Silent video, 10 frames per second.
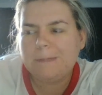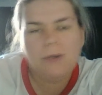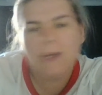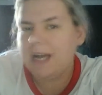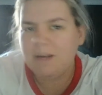
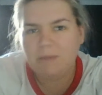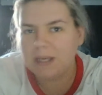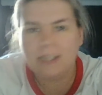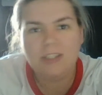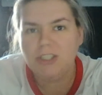You can't
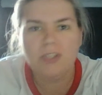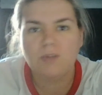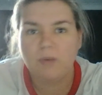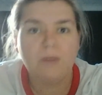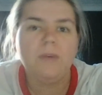pick and choose
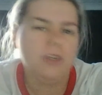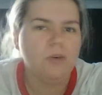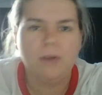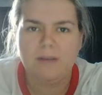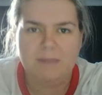when we know
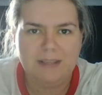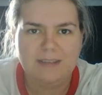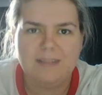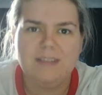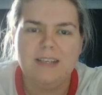what it
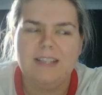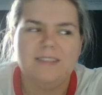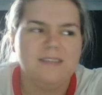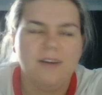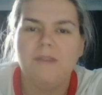means.
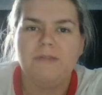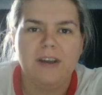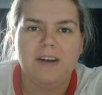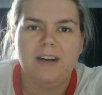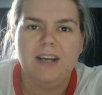It's not
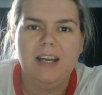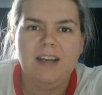fair.